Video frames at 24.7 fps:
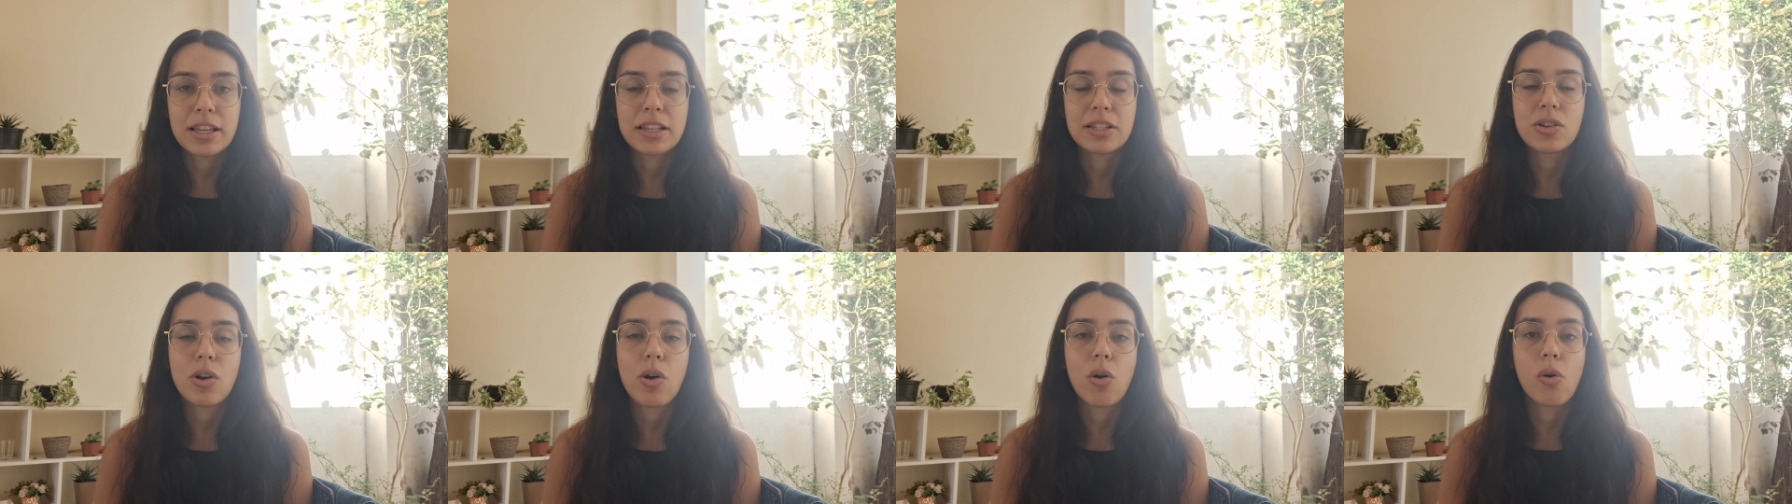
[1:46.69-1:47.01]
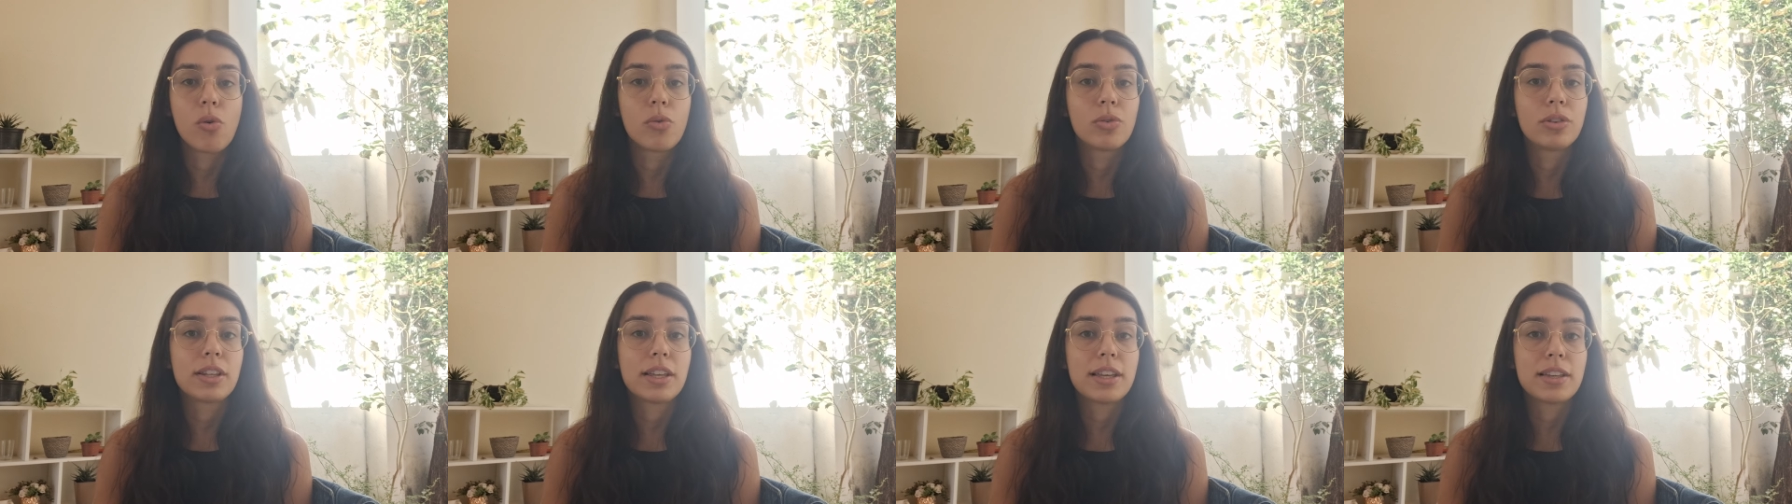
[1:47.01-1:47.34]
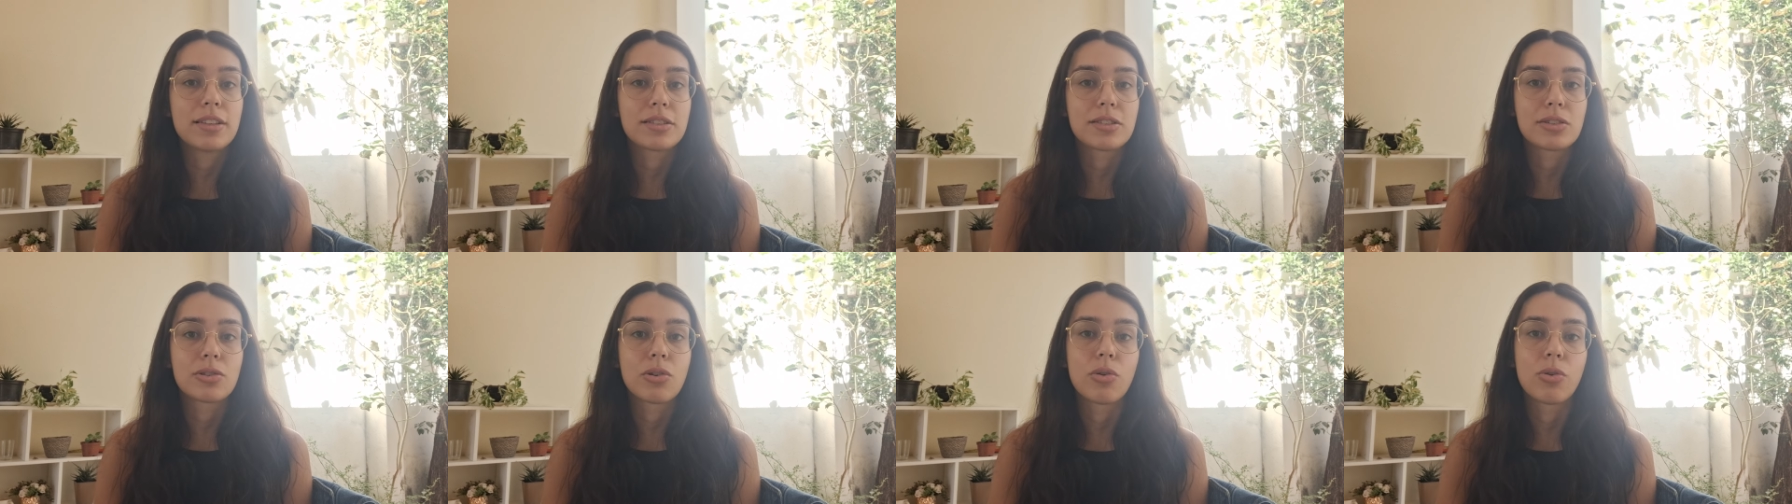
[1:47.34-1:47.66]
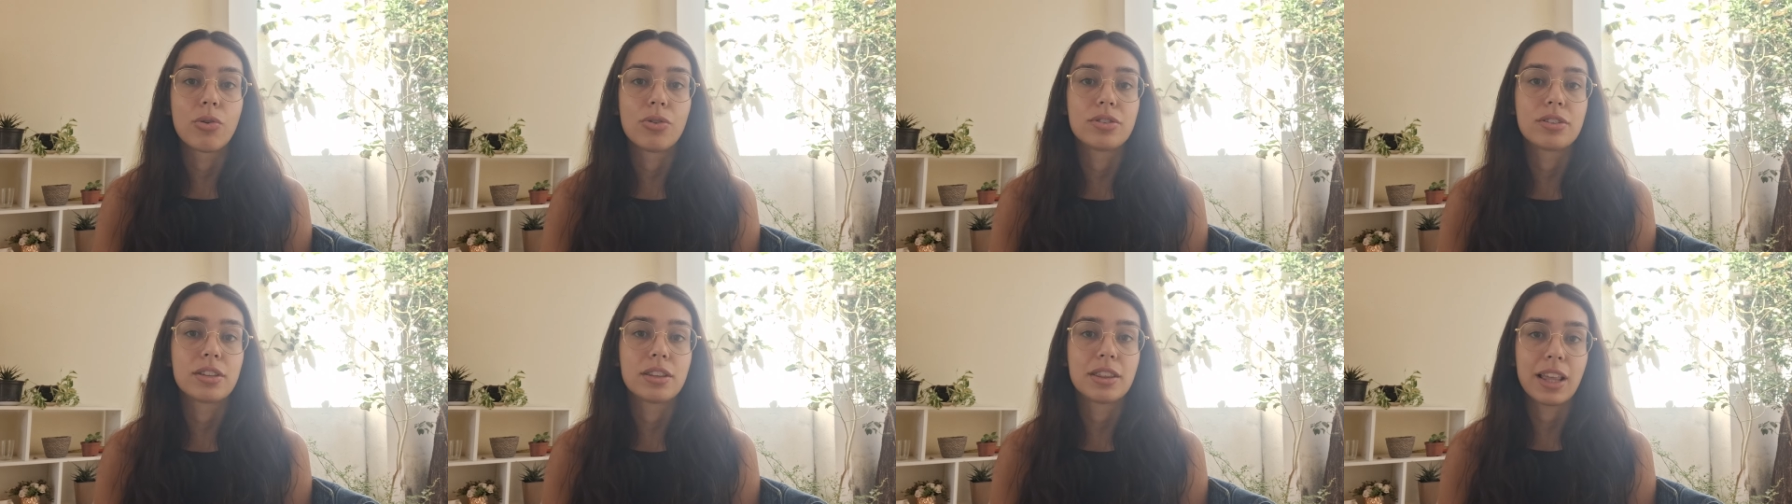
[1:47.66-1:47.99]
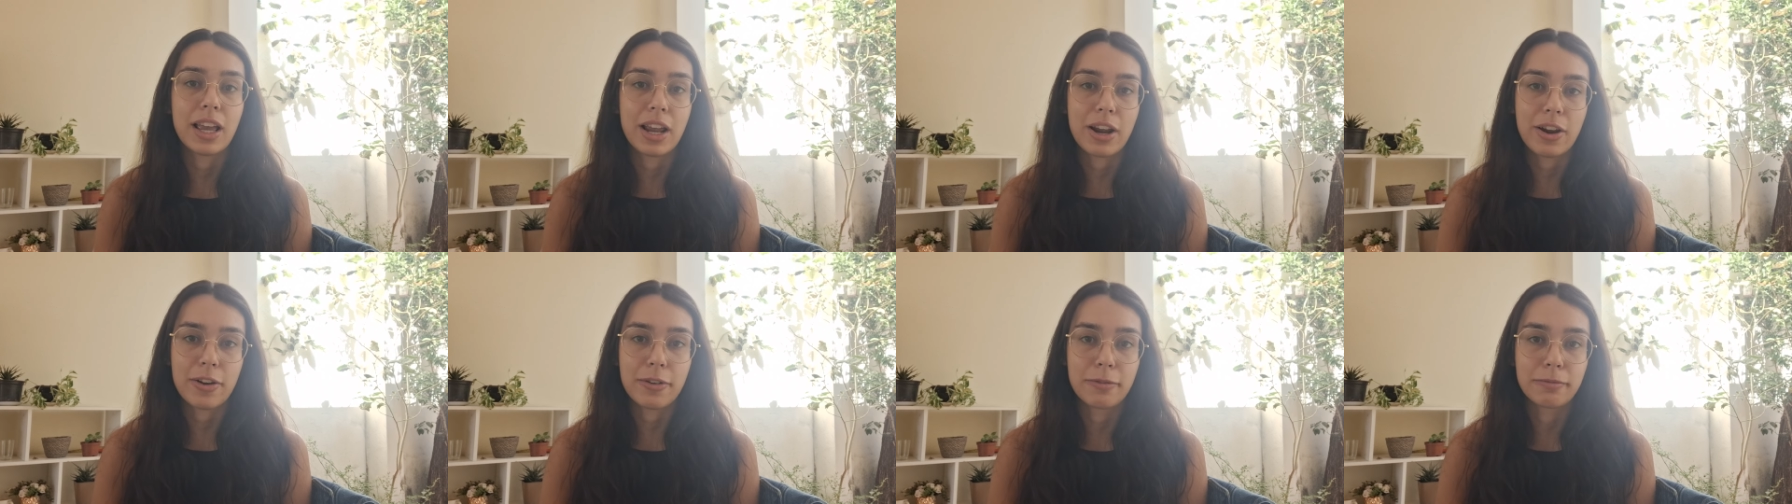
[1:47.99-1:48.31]
is only sold
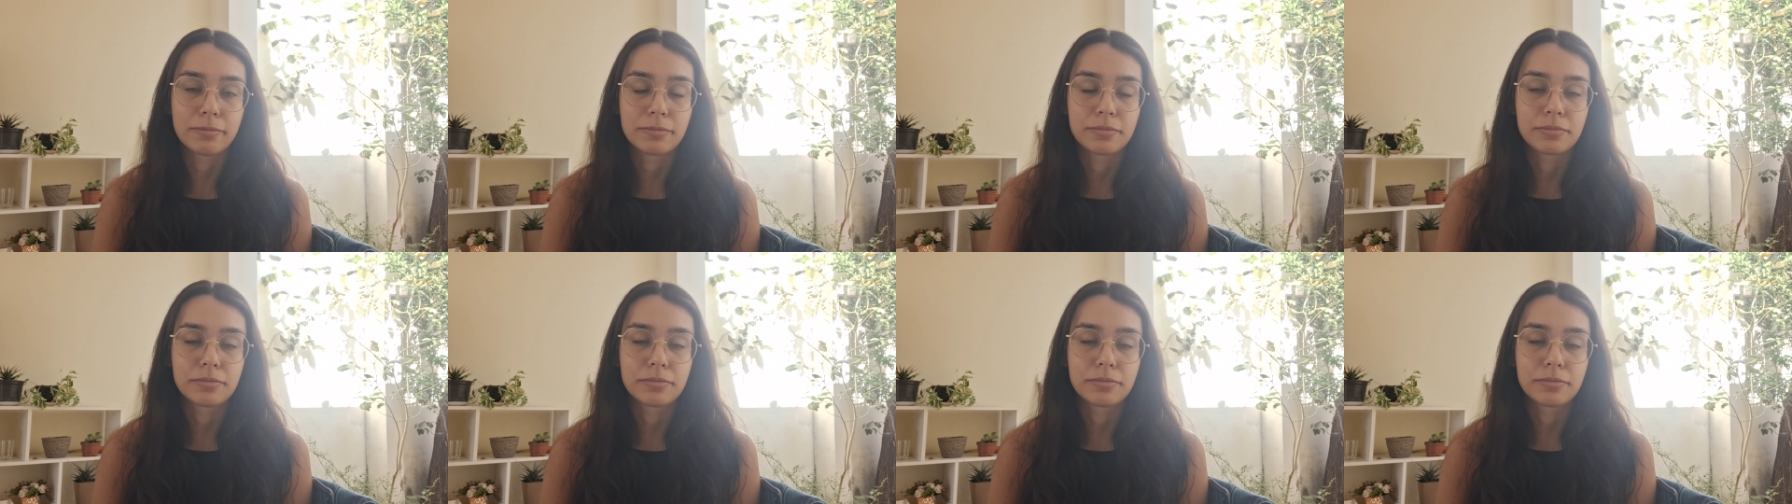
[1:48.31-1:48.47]
there.